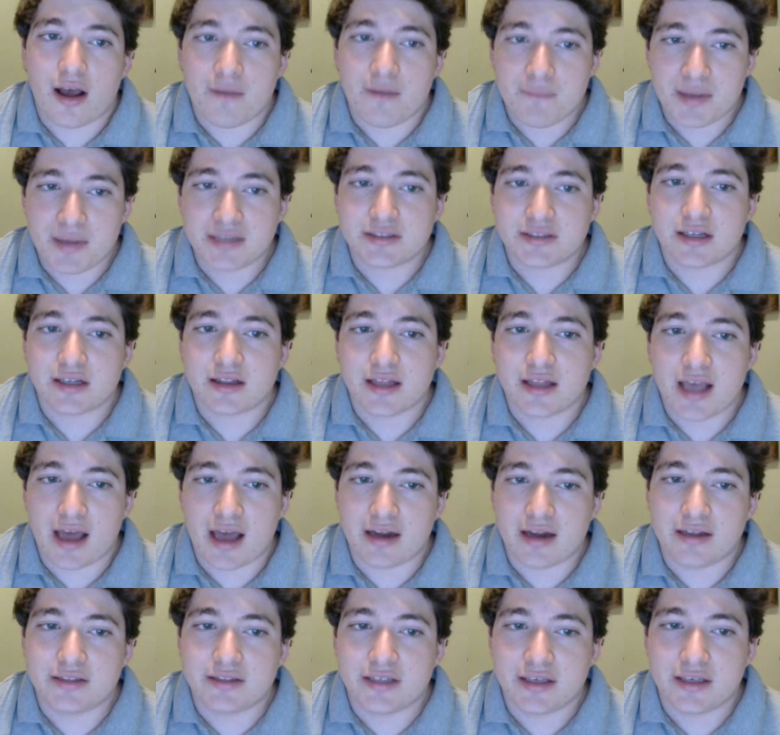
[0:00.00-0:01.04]
basically
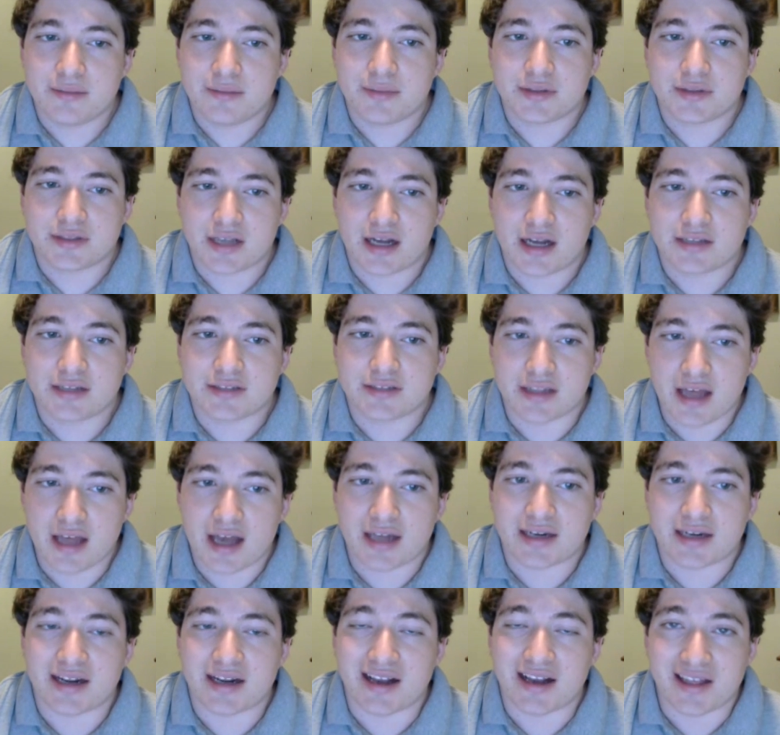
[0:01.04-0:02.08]
any team besides
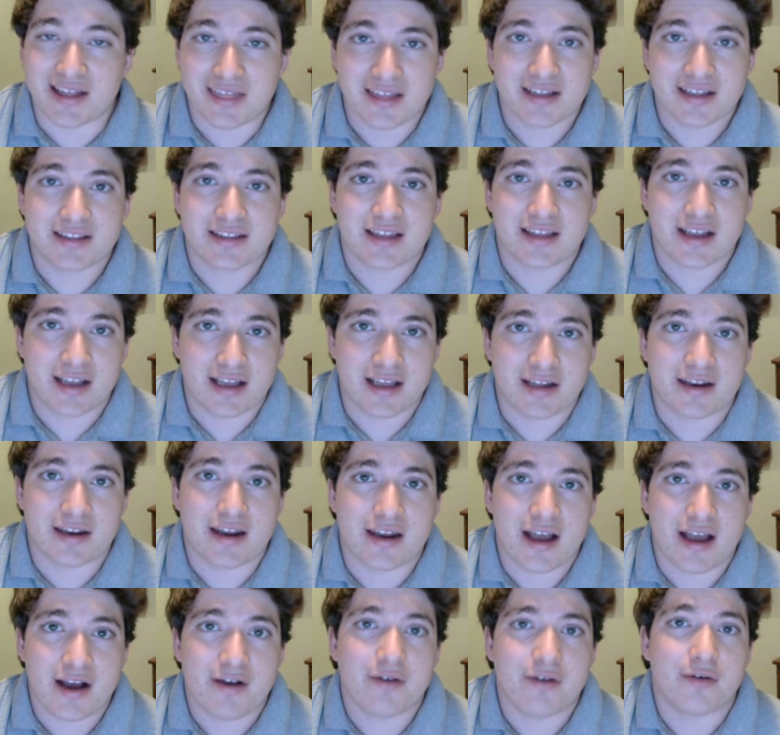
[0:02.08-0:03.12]
that, I think they can
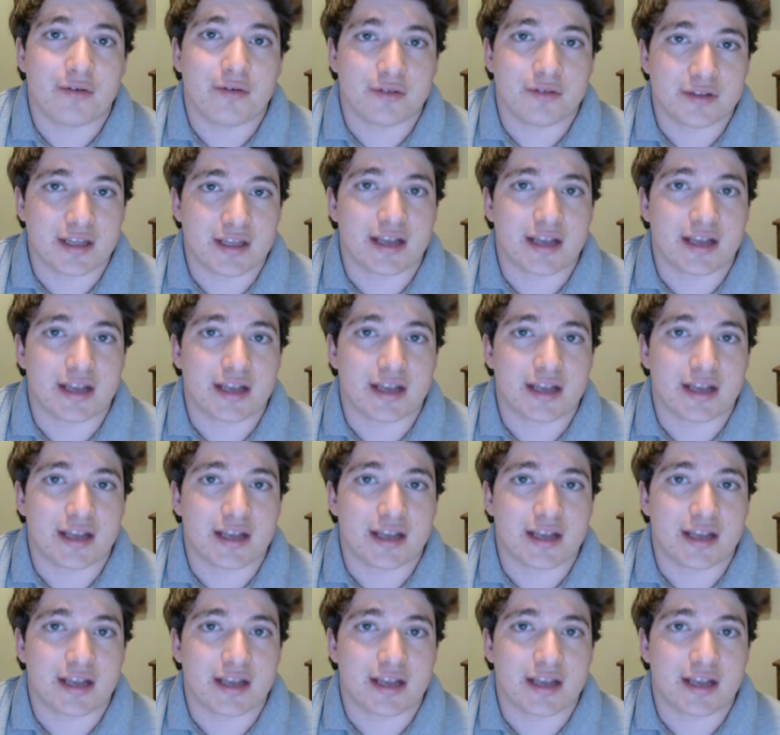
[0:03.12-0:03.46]
now